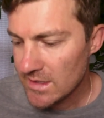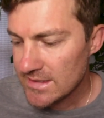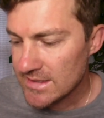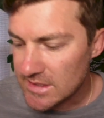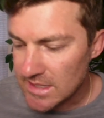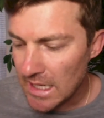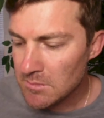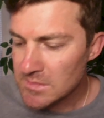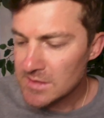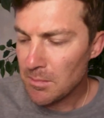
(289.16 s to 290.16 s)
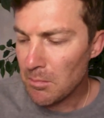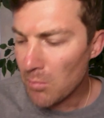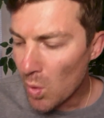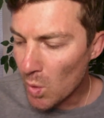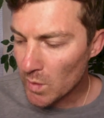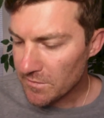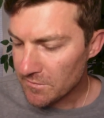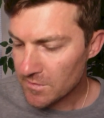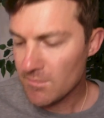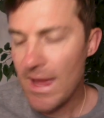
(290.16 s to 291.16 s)
stems more
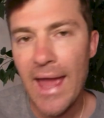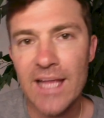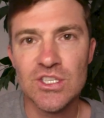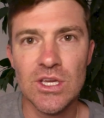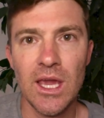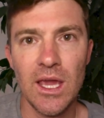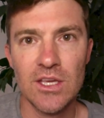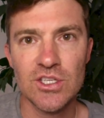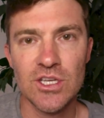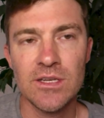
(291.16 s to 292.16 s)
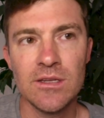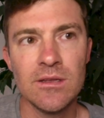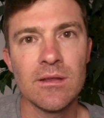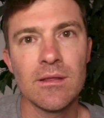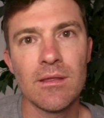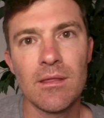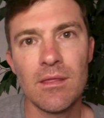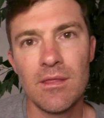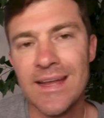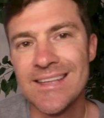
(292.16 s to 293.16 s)
from education
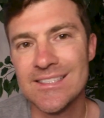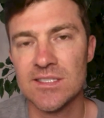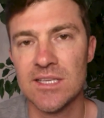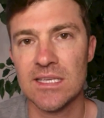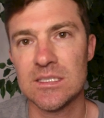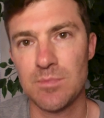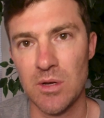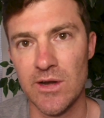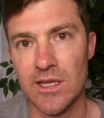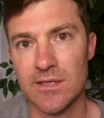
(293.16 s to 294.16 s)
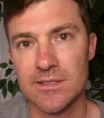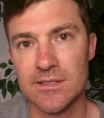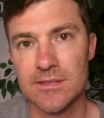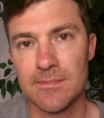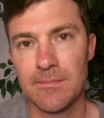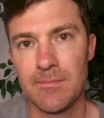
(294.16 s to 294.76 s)
than it does experience.